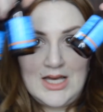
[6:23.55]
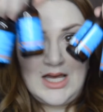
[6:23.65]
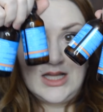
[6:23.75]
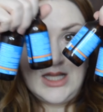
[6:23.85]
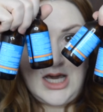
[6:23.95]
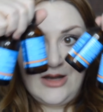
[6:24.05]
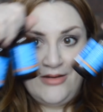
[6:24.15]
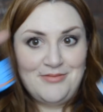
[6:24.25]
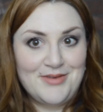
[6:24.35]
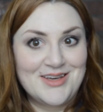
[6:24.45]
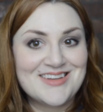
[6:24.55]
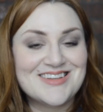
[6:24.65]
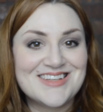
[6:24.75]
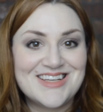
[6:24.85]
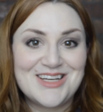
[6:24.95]
a lot of,
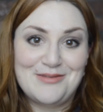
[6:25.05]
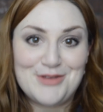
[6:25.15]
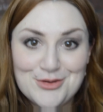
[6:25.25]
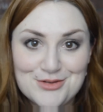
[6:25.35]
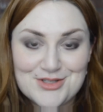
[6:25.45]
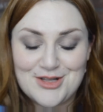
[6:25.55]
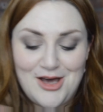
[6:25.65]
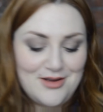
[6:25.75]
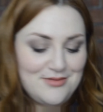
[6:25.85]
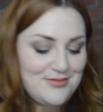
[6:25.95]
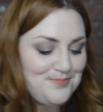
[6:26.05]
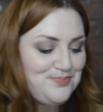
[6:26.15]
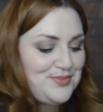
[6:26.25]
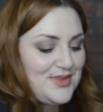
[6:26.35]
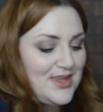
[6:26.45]
have used a lot of,
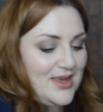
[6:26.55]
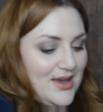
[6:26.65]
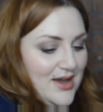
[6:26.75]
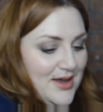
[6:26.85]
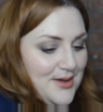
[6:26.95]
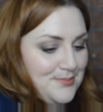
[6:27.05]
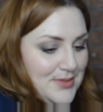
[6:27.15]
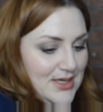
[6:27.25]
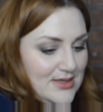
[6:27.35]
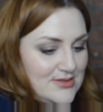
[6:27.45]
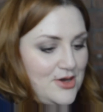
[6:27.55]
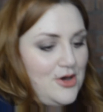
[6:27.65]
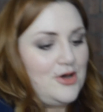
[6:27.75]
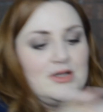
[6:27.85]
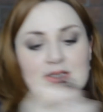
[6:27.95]
is
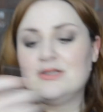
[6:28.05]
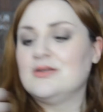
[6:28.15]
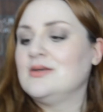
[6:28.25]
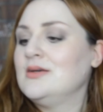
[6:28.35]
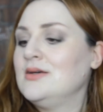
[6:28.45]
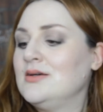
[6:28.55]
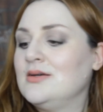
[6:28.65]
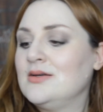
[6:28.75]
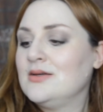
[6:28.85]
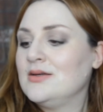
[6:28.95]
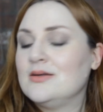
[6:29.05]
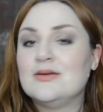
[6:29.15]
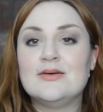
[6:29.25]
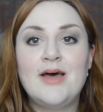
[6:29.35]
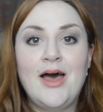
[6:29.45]
called
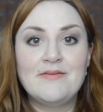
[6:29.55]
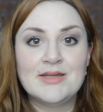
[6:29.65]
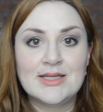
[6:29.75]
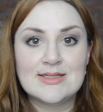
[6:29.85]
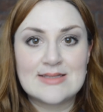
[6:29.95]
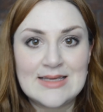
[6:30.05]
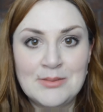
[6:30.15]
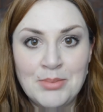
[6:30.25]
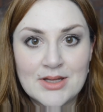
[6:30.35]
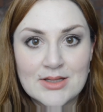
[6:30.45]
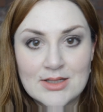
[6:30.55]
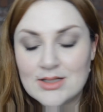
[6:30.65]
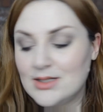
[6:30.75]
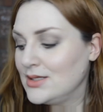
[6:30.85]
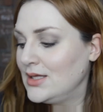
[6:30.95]
Heavenly Sleep
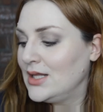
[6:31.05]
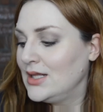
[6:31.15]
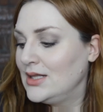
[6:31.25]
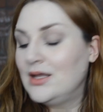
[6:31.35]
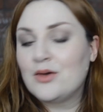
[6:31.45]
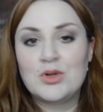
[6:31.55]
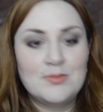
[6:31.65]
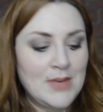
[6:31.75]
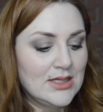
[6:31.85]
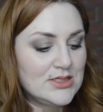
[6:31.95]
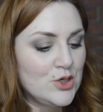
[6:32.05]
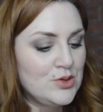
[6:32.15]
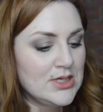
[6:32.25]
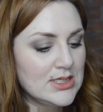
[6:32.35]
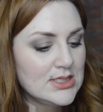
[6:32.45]
Liquid Melatonin.